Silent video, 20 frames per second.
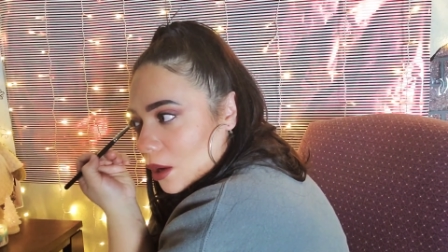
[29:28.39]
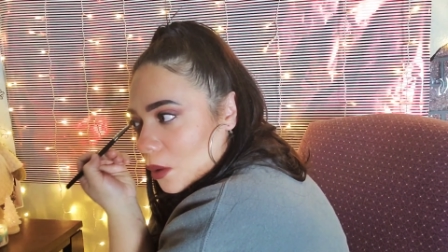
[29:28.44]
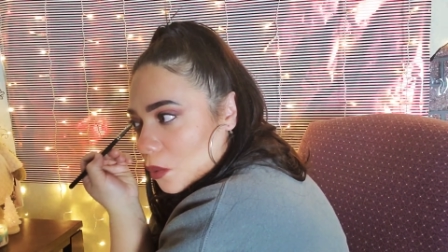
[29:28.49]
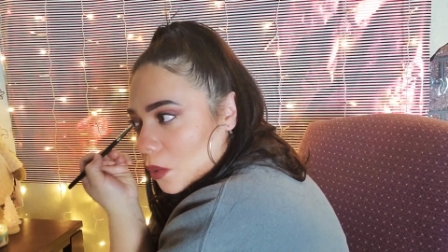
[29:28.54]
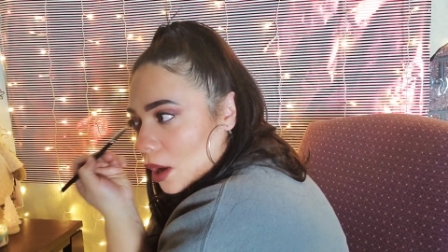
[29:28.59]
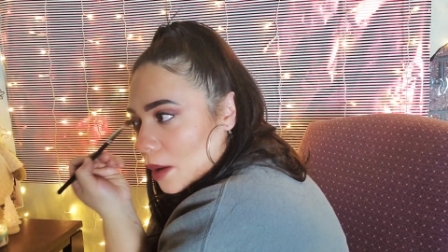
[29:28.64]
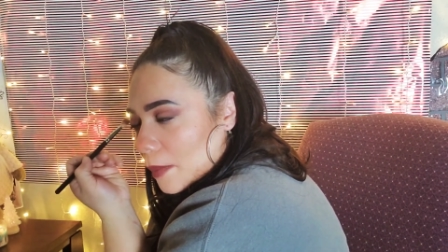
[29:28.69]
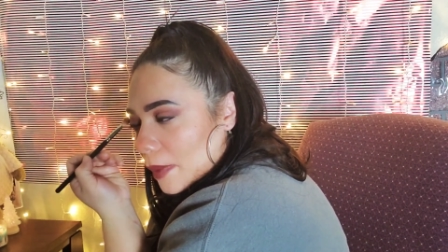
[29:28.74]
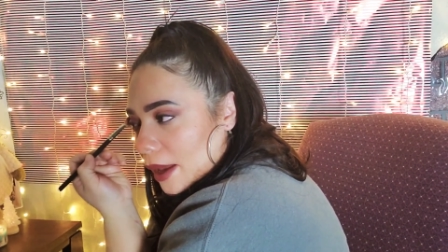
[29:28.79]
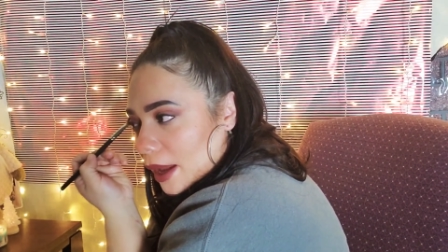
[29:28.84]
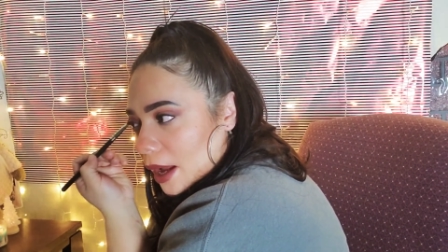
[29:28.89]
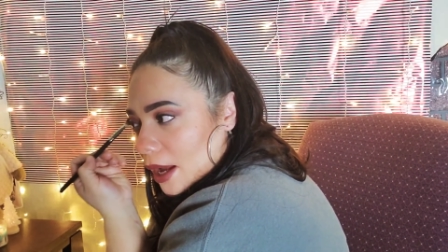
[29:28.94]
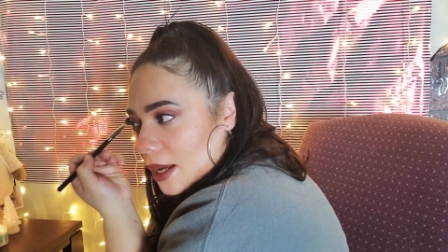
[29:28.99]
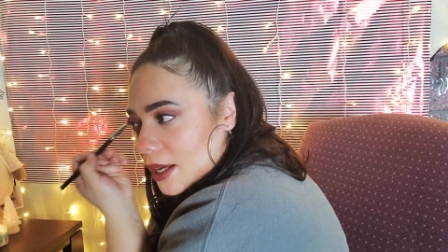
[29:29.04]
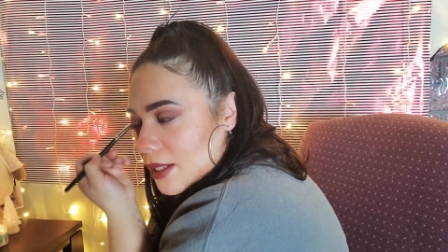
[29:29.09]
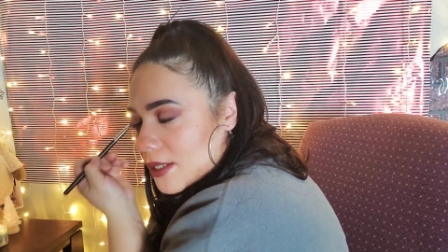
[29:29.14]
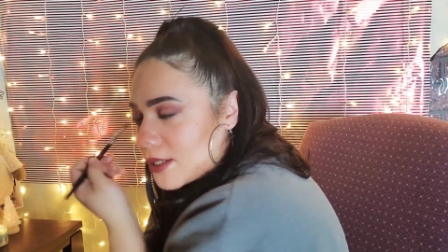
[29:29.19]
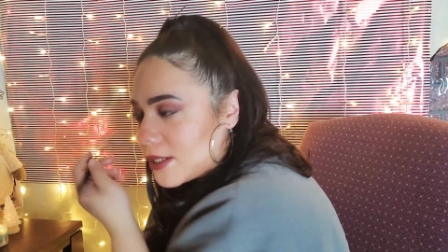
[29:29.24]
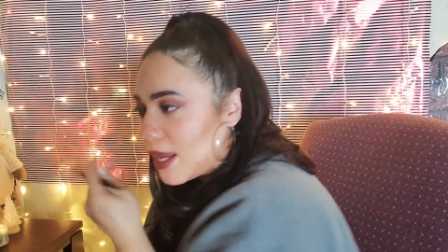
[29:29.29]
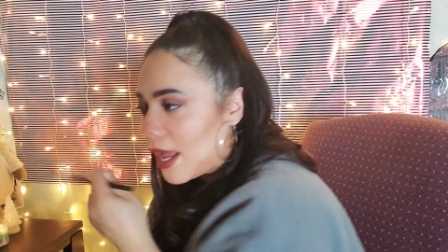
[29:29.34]
I want my
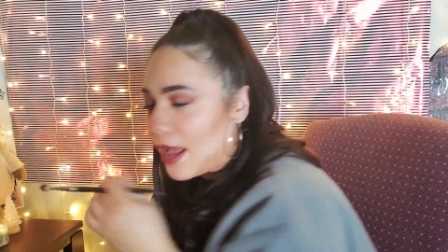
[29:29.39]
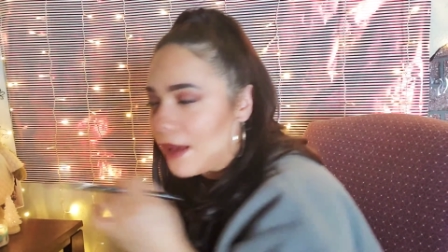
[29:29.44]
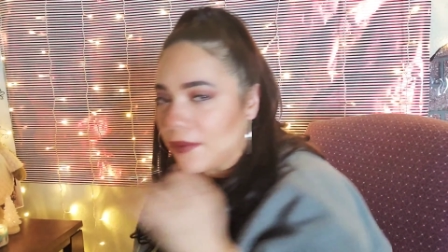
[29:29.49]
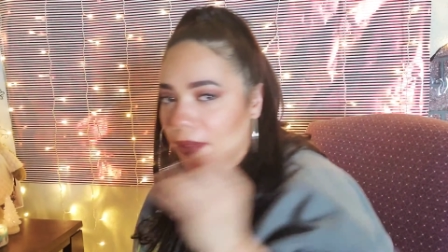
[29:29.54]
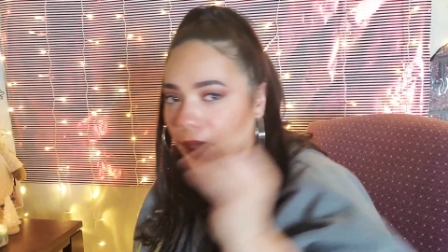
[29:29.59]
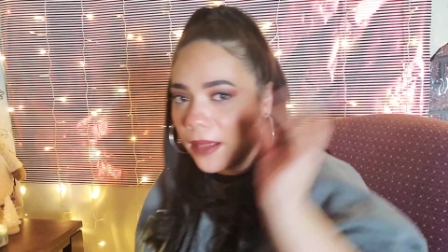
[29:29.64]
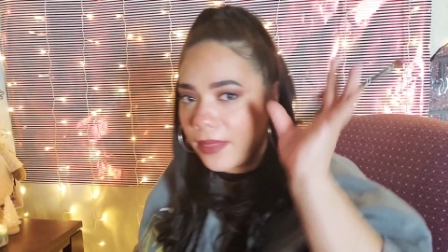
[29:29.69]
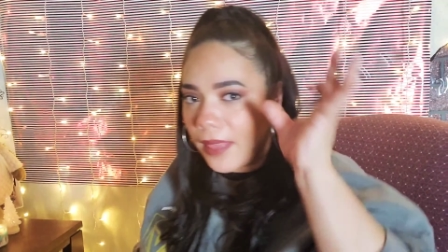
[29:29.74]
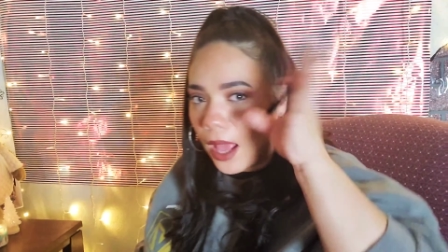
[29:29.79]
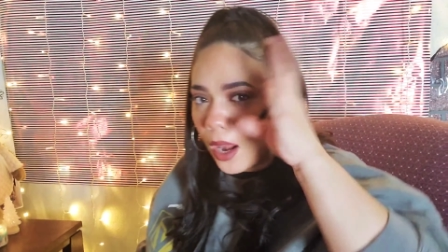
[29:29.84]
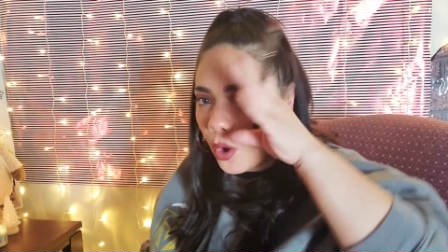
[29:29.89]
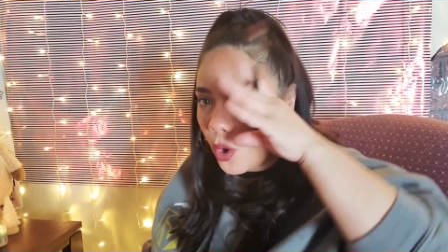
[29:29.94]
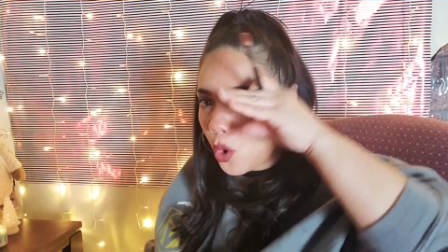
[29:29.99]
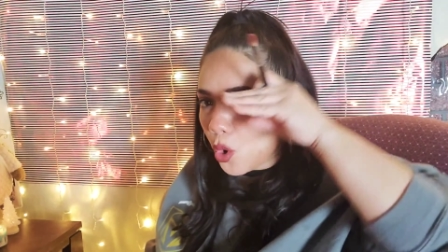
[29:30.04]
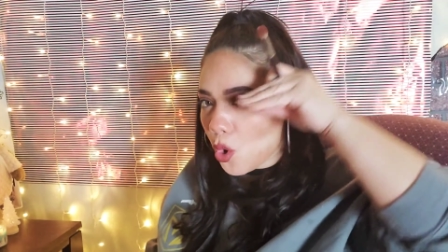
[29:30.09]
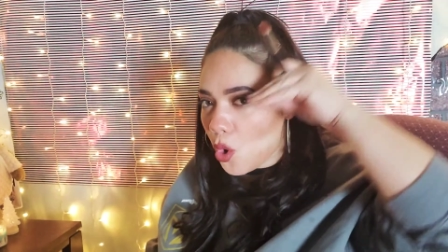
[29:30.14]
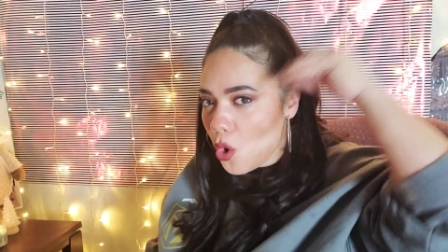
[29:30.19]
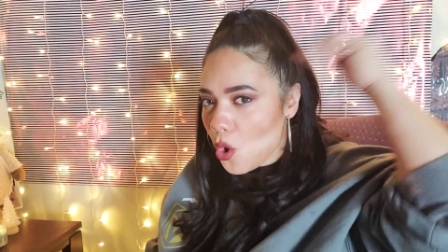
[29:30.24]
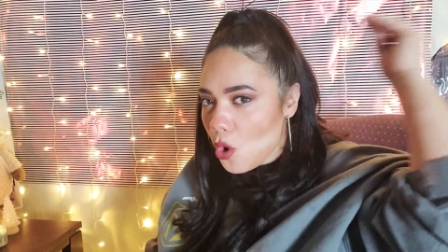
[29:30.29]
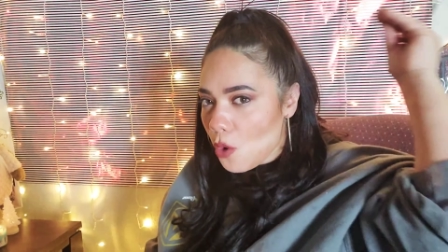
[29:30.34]
eyes to have like that,
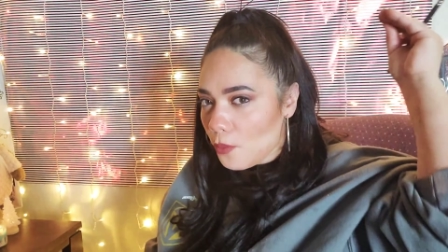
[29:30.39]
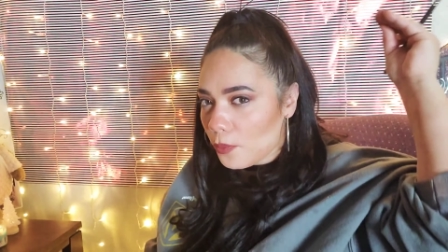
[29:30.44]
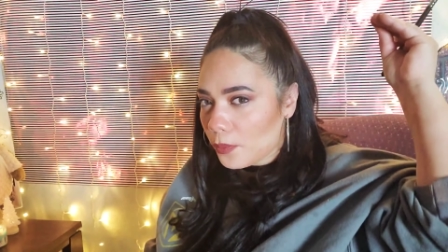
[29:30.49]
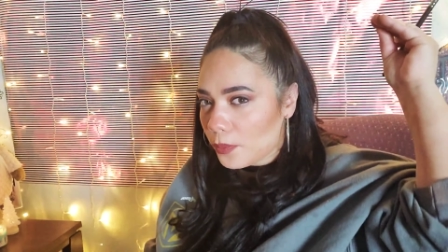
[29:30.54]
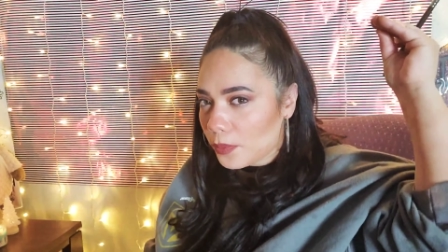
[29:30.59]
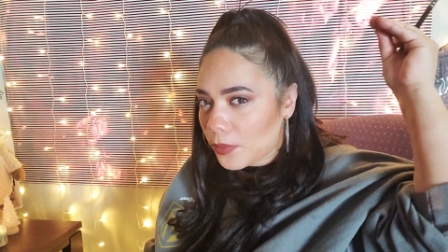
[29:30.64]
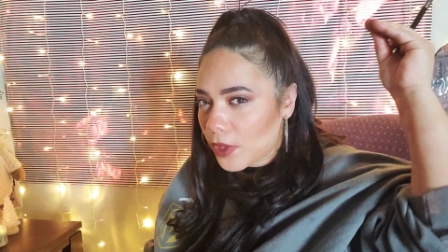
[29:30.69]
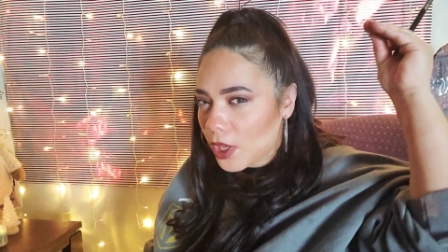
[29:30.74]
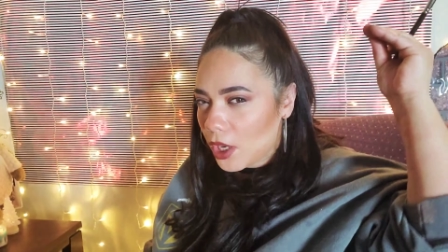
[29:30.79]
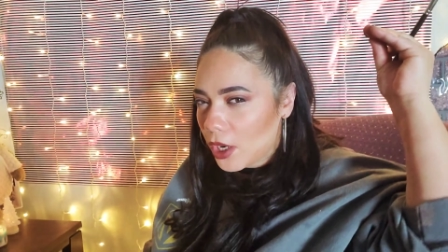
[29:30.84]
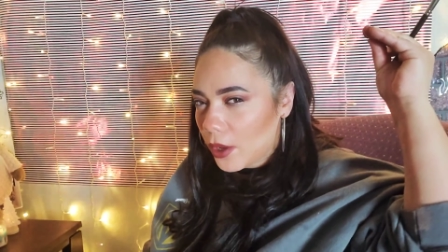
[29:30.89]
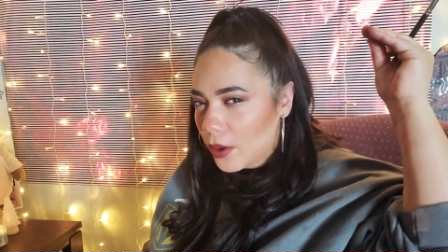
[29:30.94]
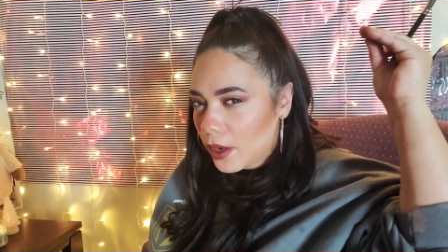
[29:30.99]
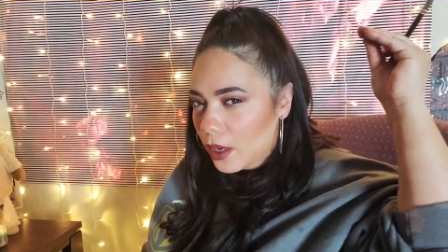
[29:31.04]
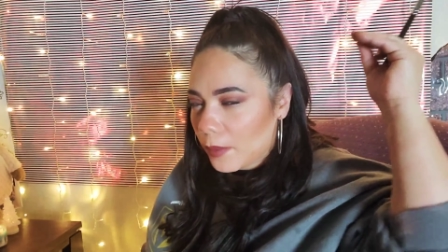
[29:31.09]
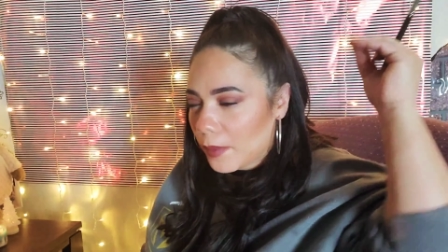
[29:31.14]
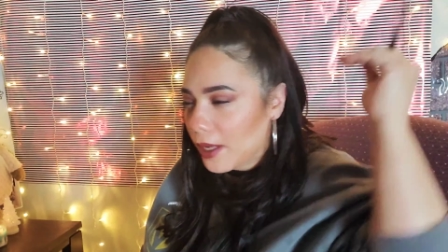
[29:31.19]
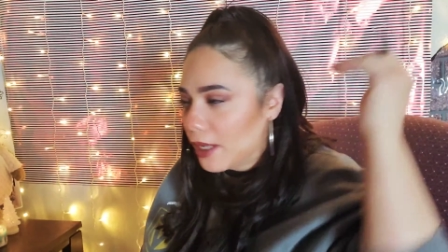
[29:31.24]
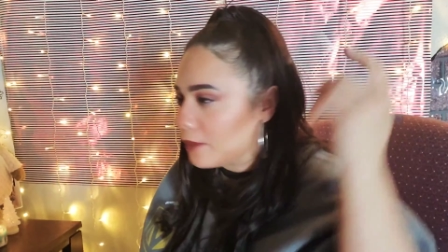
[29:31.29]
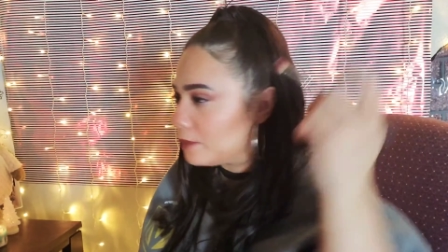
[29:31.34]
you know what
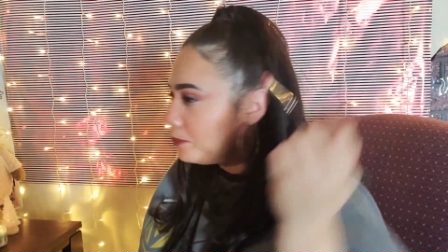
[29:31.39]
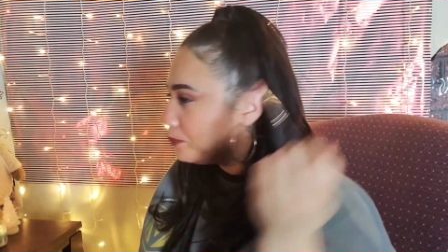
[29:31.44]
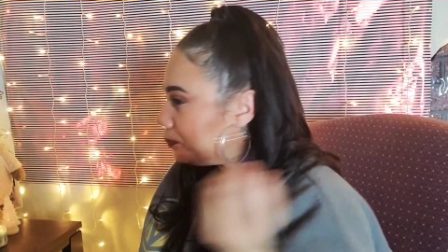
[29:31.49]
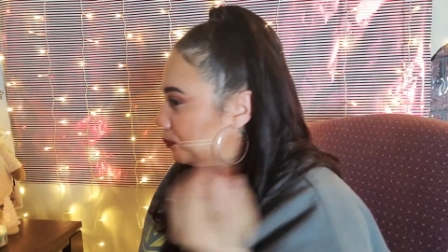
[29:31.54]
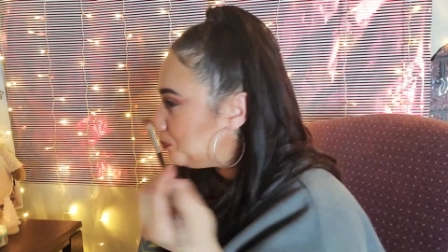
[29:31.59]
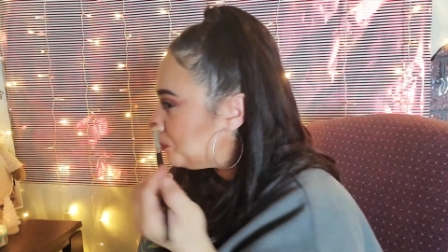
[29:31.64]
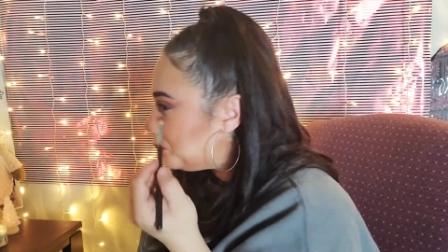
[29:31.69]
I mean?